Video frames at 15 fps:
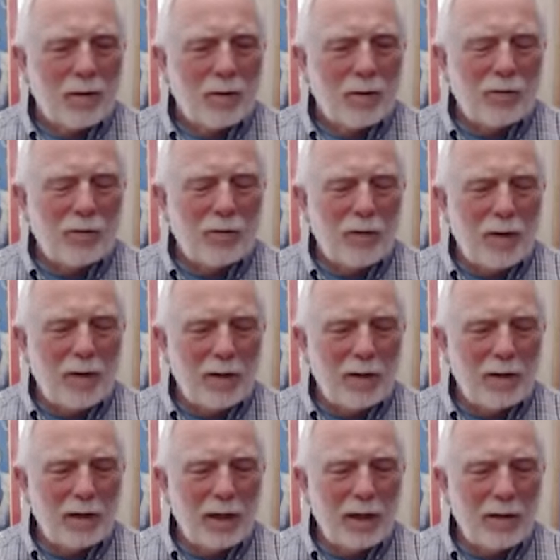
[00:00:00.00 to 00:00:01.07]
there's a
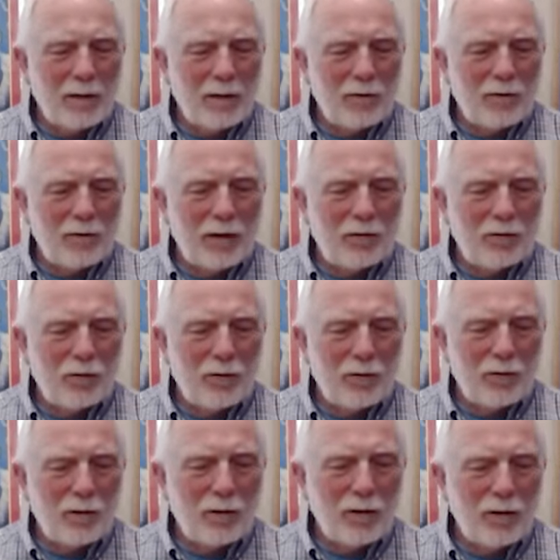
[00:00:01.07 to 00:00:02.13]
feminine lady that
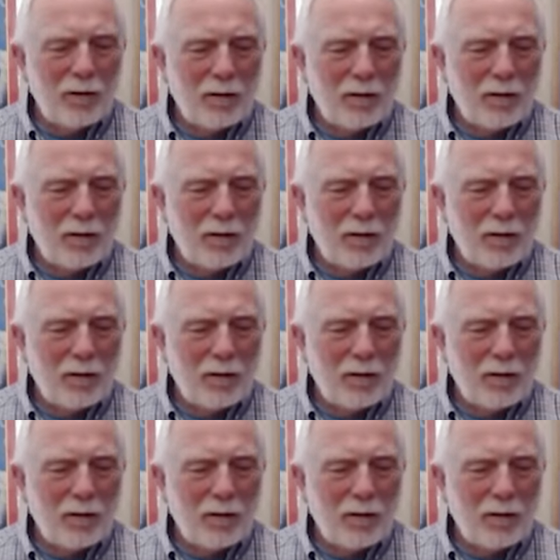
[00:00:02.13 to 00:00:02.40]
teaches, and